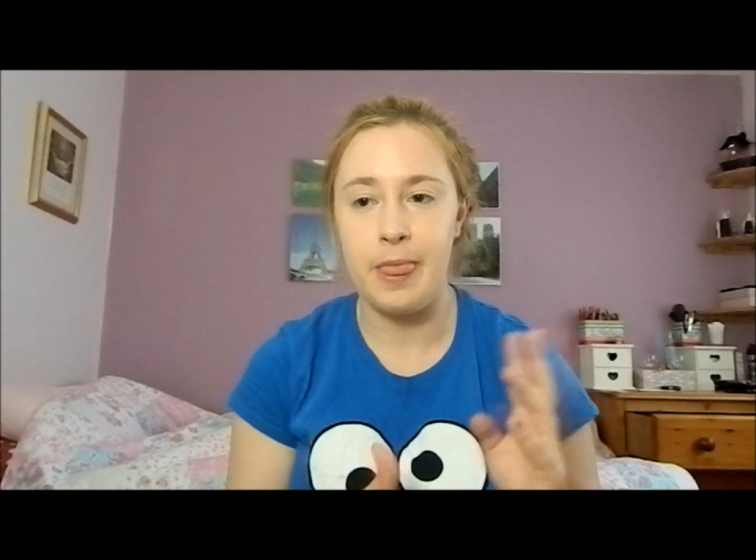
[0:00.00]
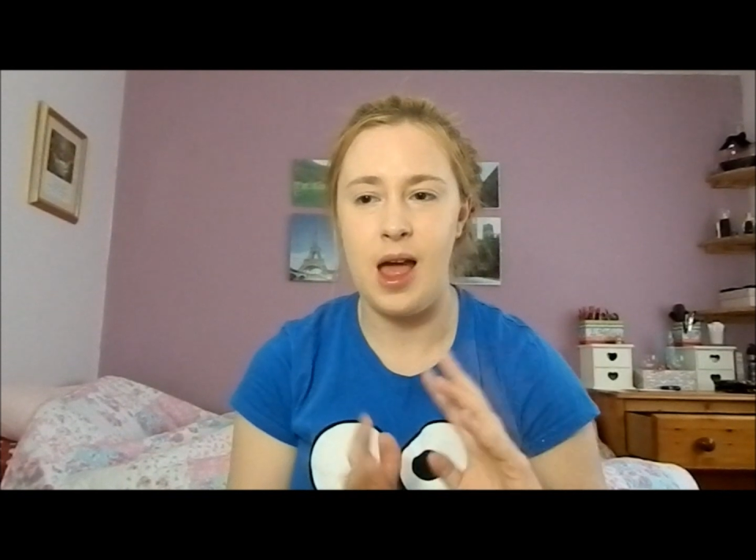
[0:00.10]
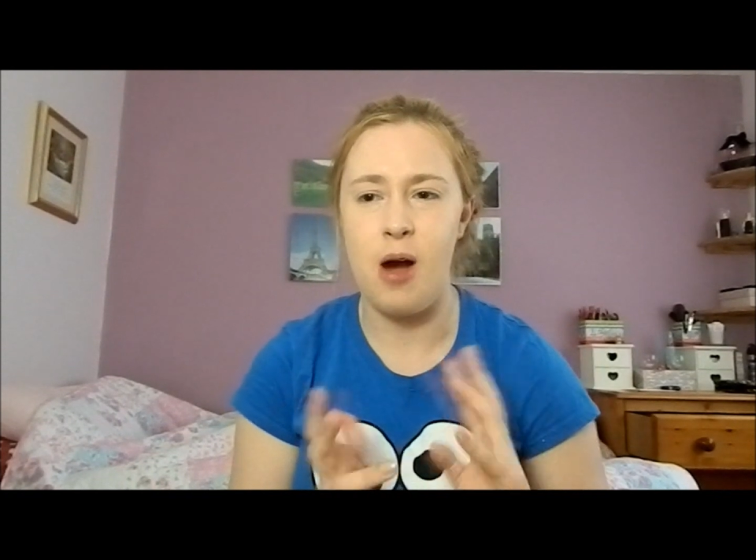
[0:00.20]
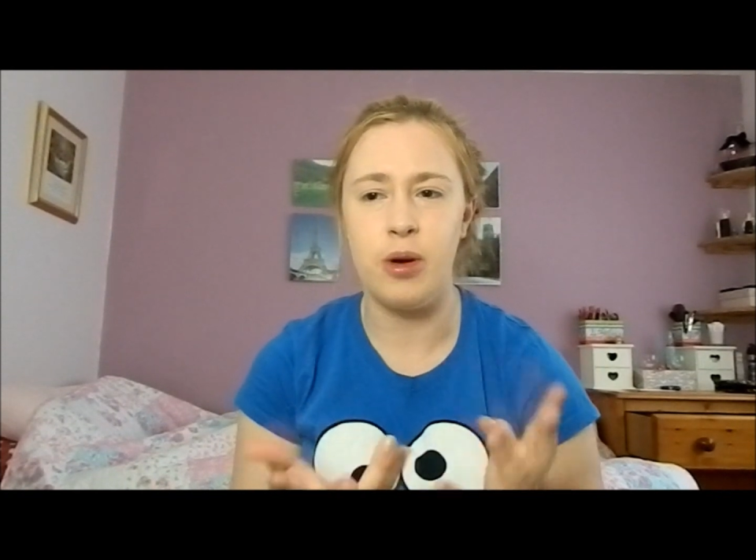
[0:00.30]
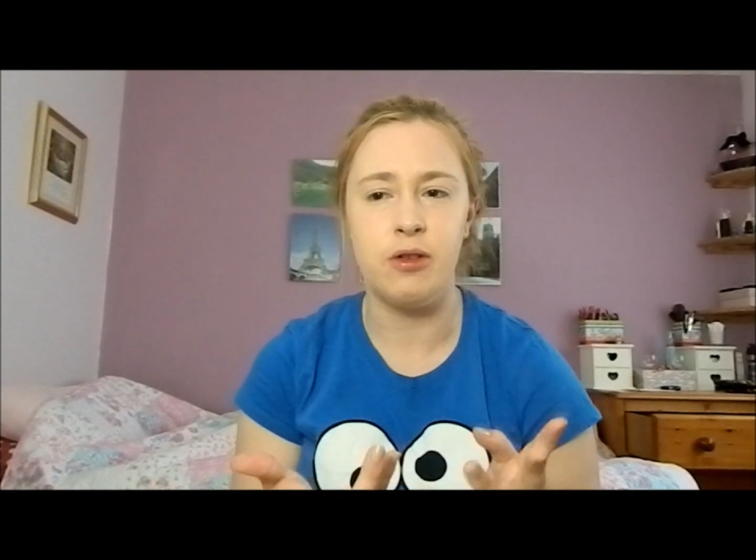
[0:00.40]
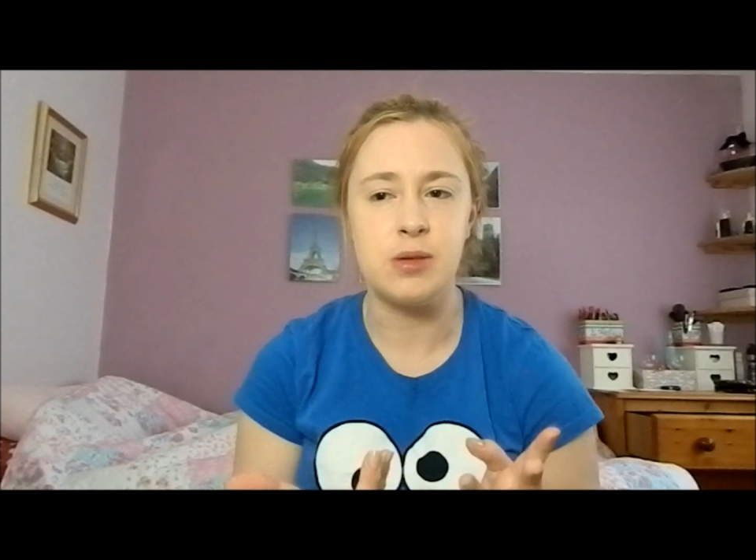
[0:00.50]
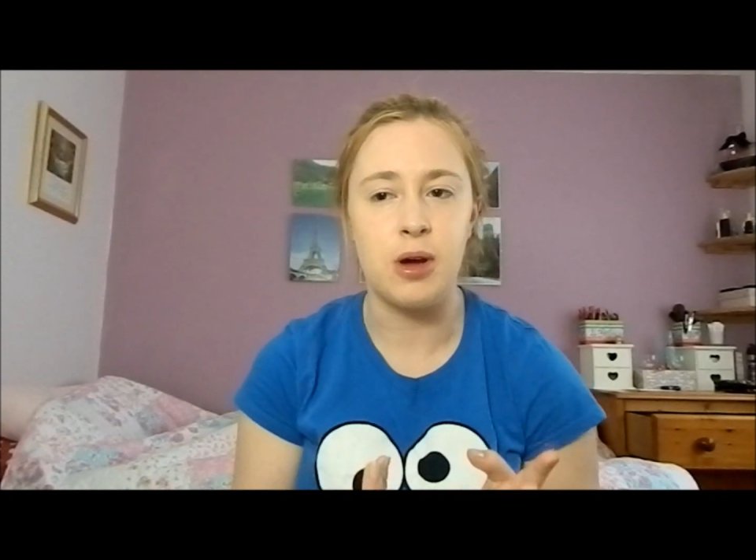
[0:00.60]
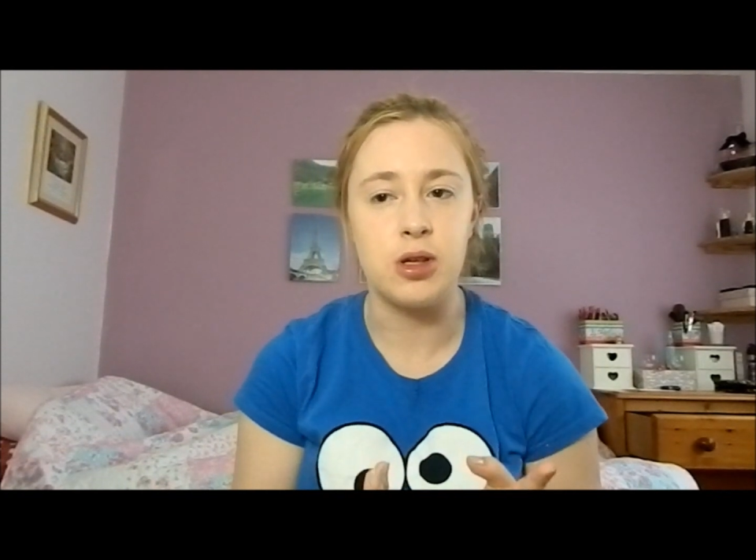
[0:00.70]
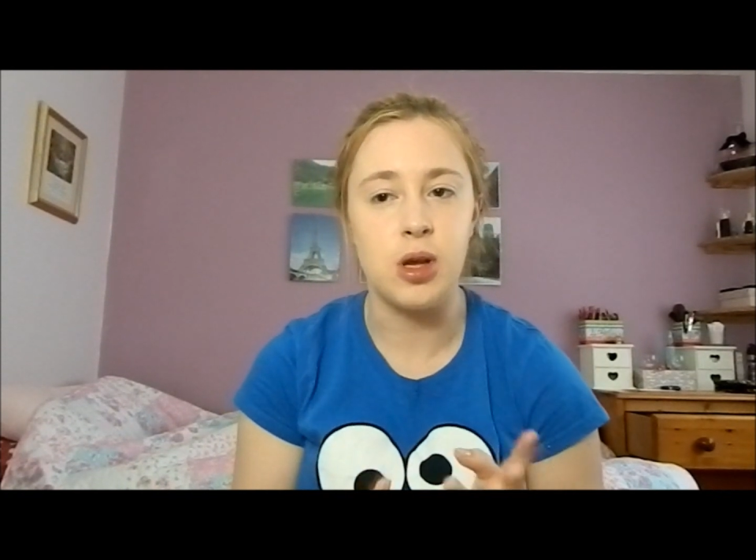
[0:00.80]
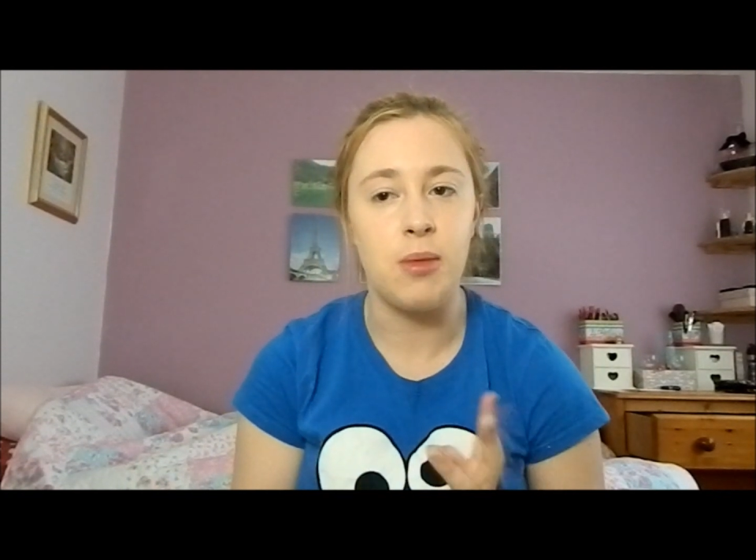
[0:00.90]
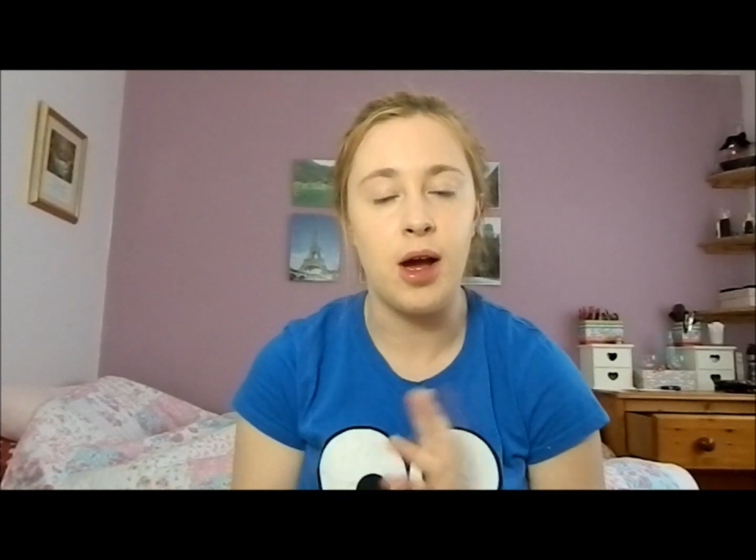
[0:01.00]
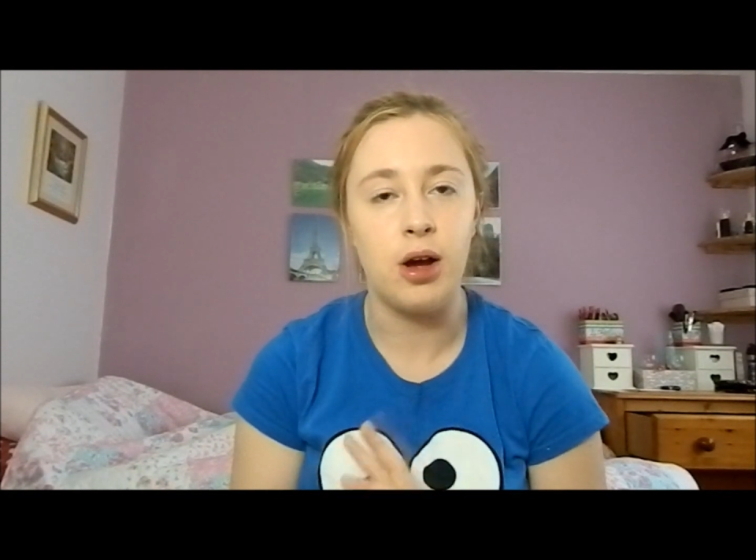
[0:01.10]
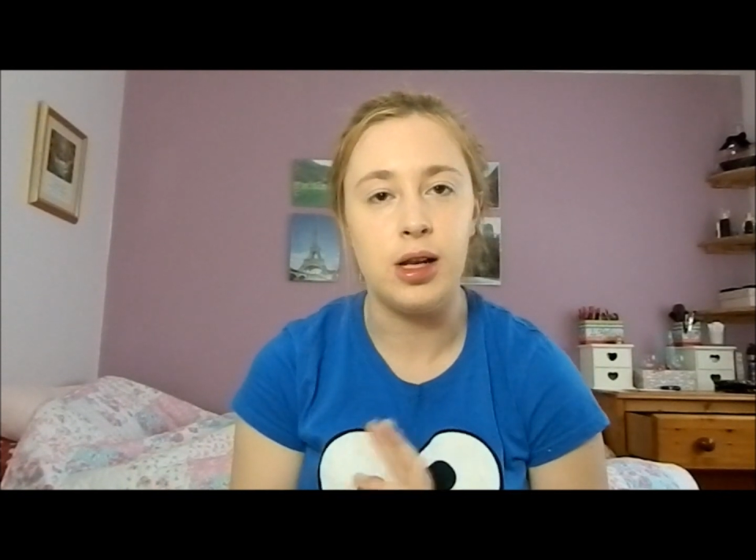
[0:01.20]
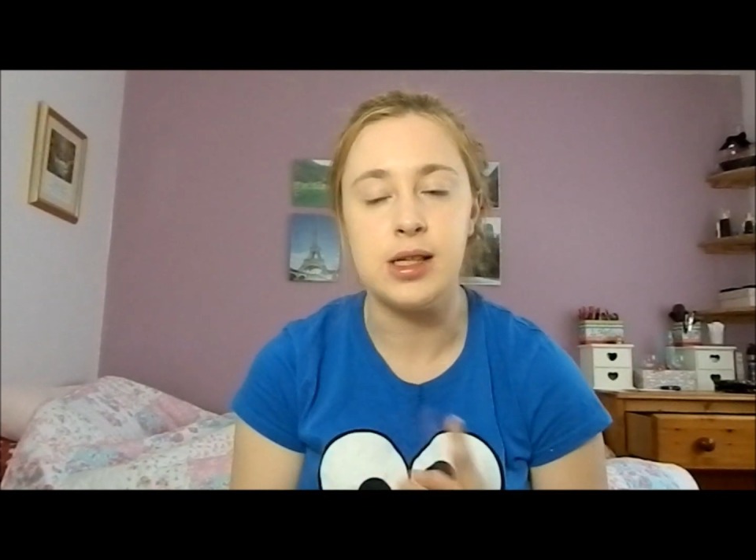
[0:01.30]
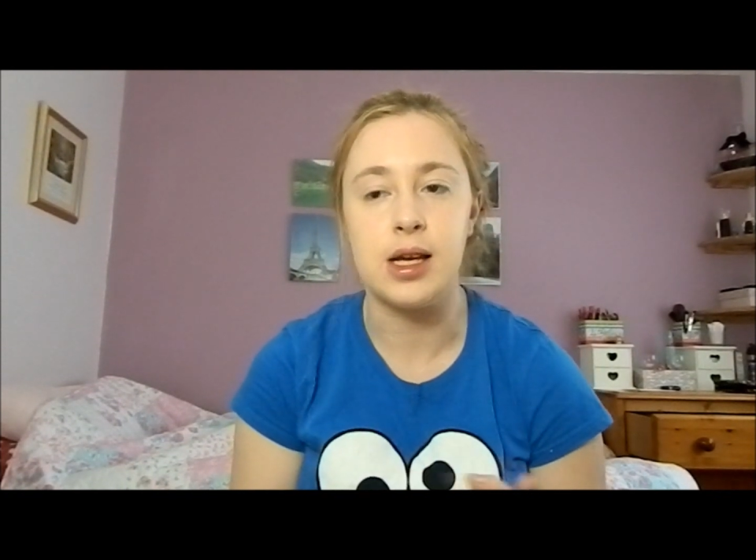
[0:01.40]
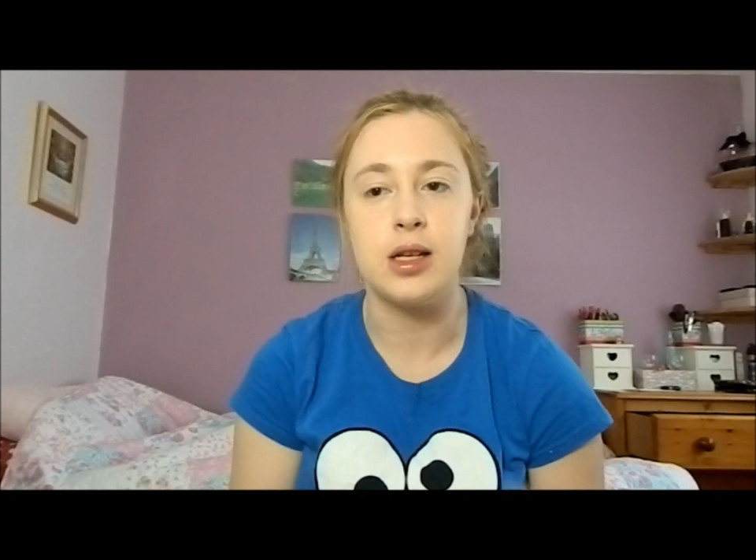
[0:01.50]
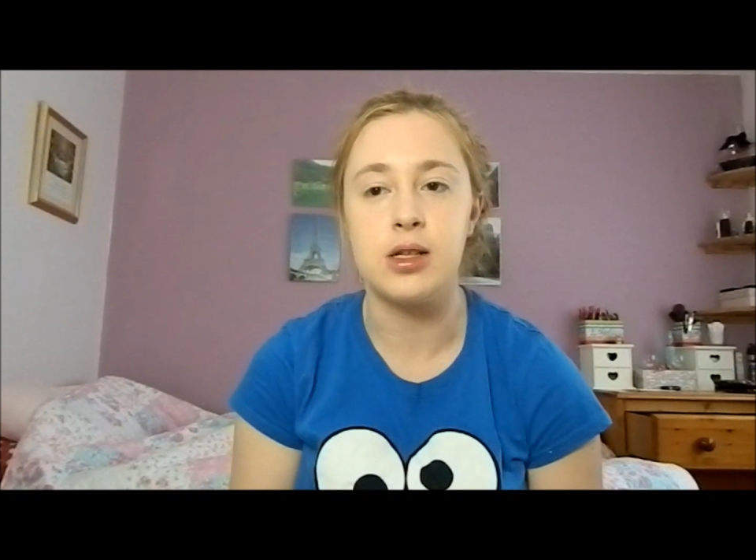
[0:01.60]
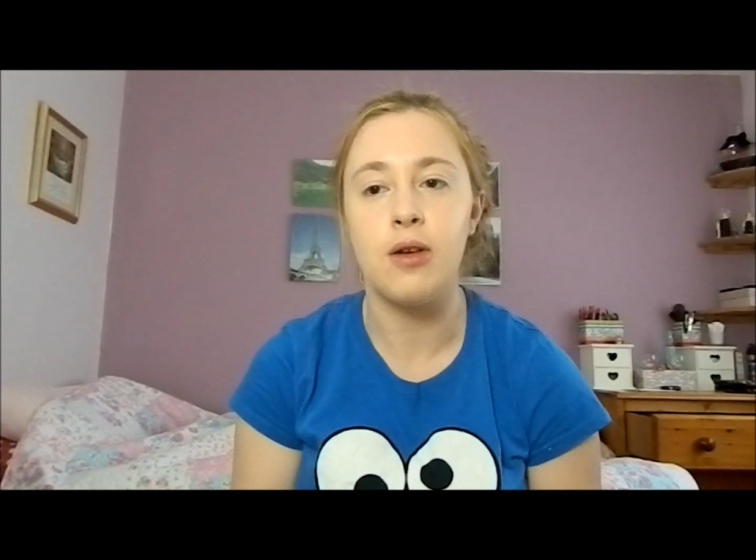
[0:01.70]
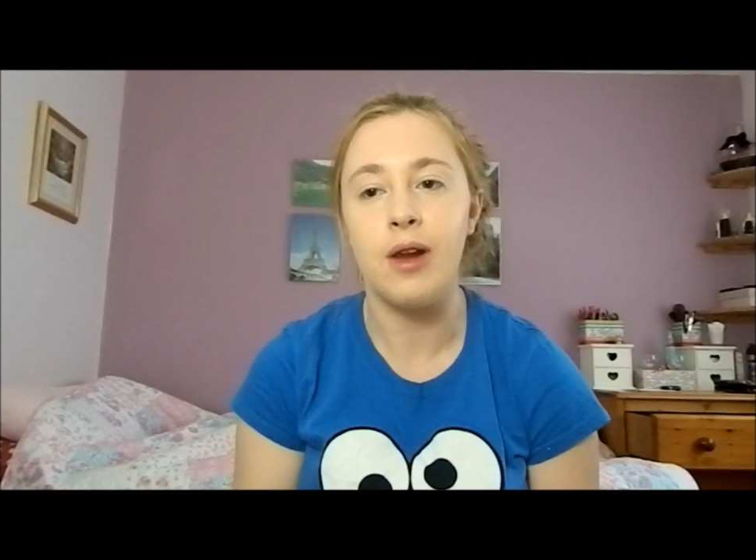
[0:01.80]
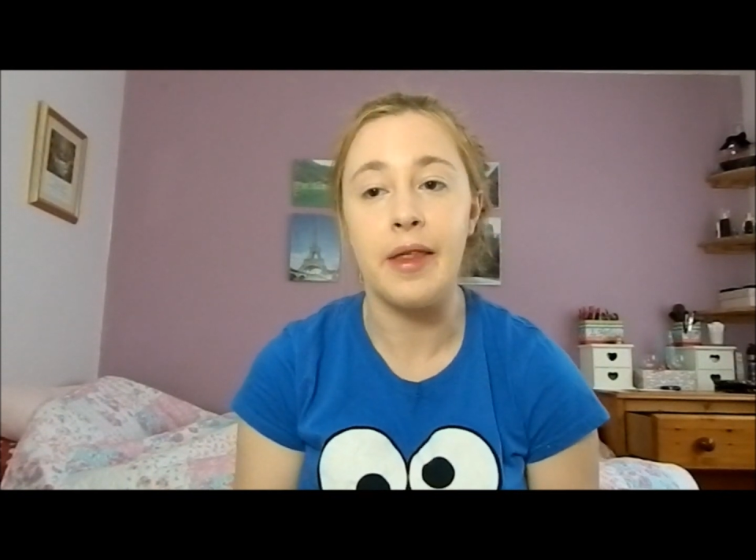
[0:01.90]
how it responds on my oily skin
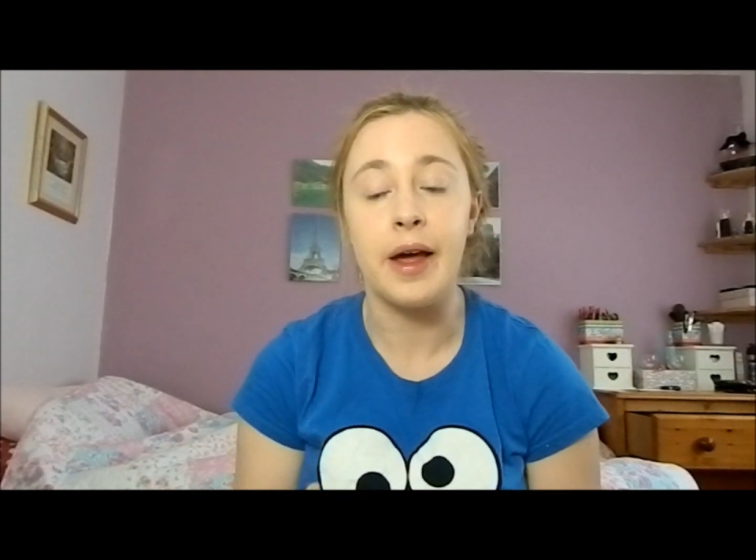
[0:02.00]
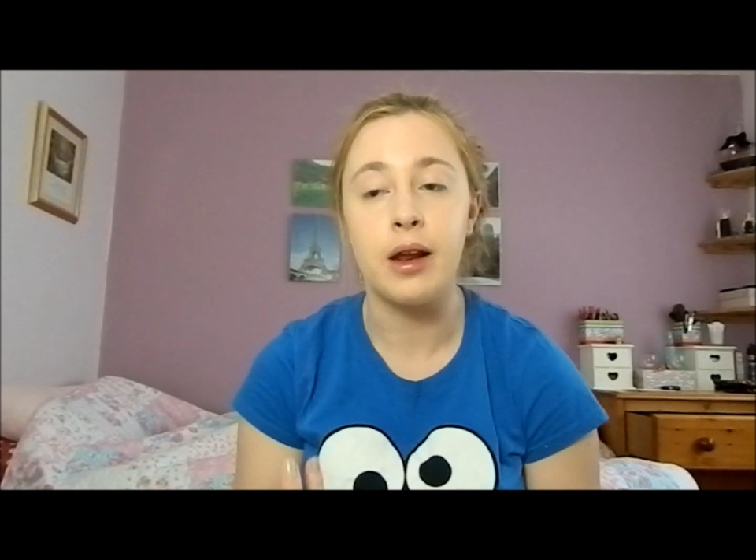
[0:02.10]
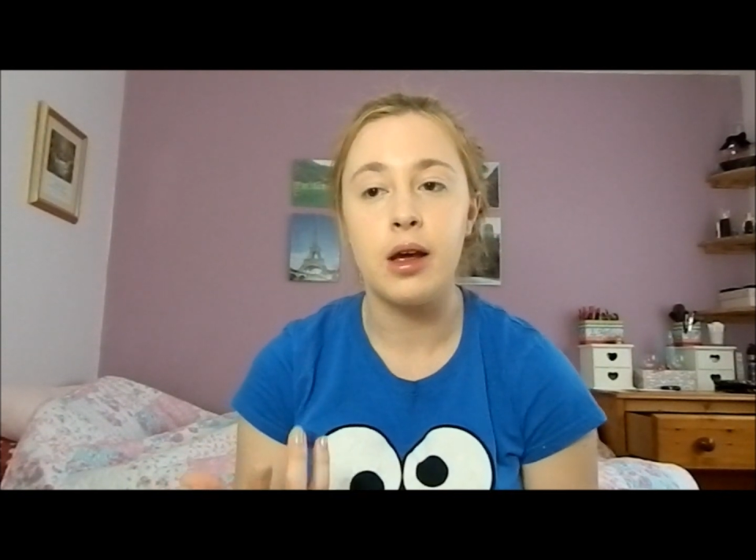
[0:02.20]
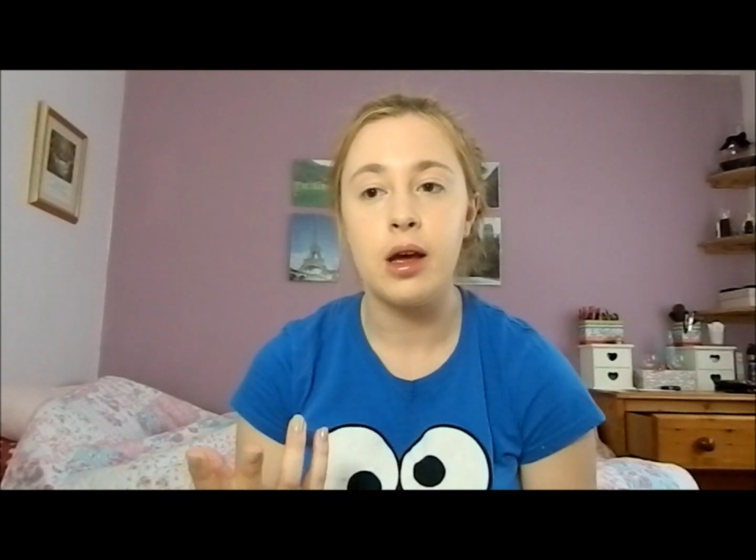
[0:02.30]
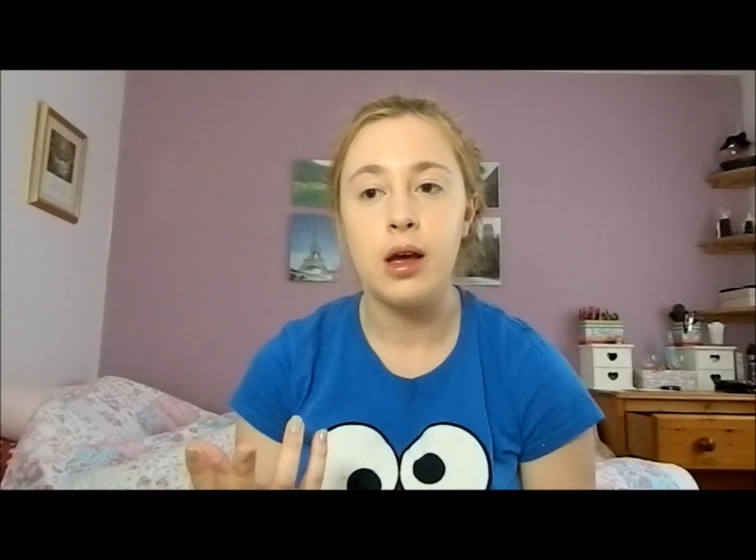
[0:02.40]
and stuff like that.